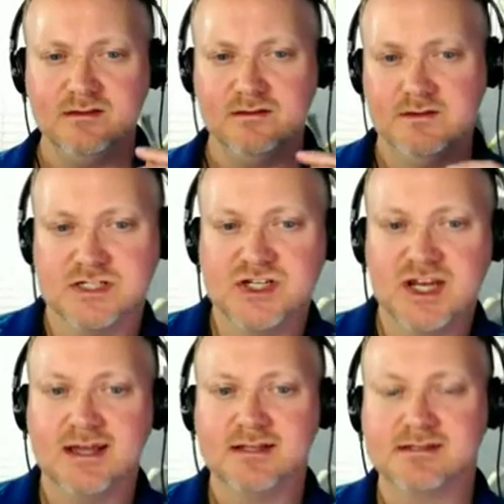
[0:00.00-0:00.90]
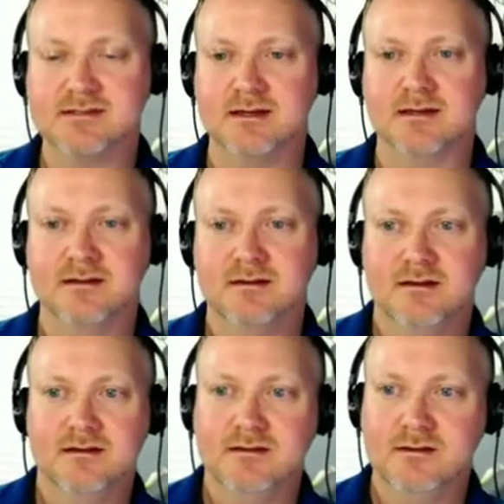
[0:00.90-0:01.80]
there's a chance that,
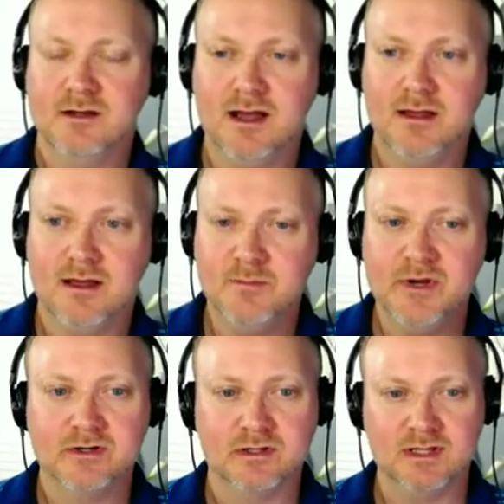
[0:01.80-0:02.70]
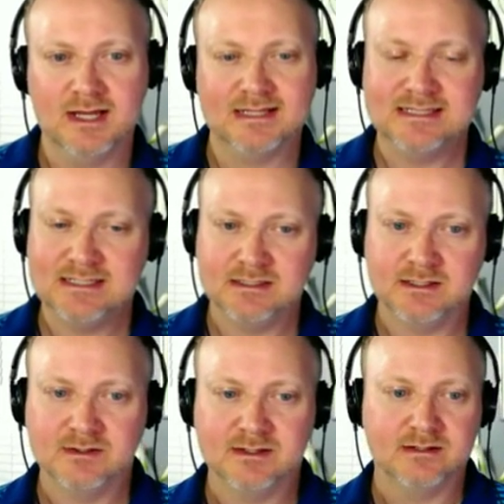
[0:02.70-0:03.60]
I'm hearing a lot lately
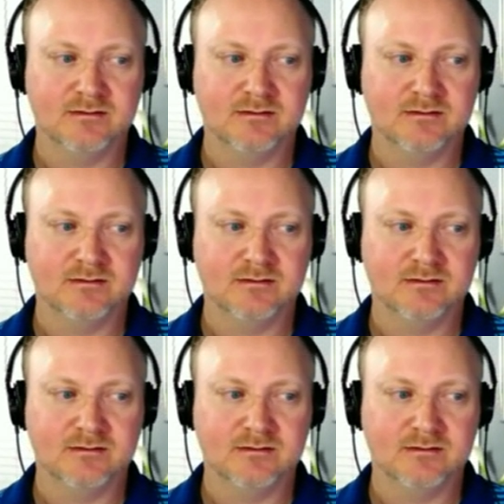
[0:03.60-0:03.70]
that